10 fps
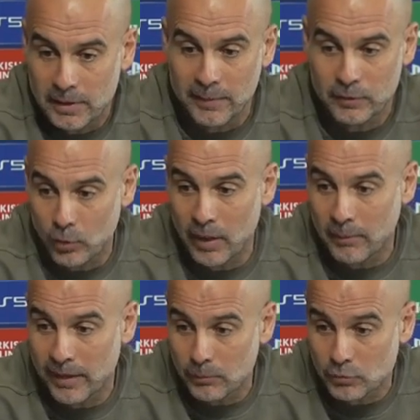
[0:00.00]
pick out the
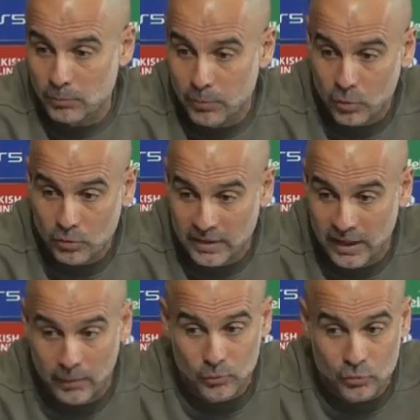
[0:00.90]
defects of the
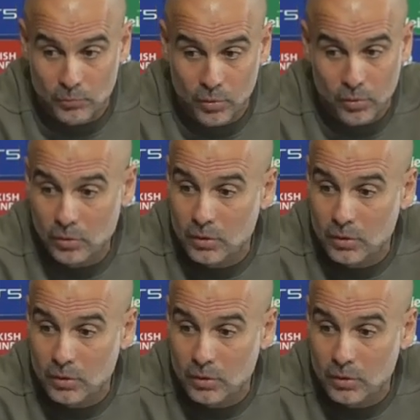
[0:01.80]
opposition.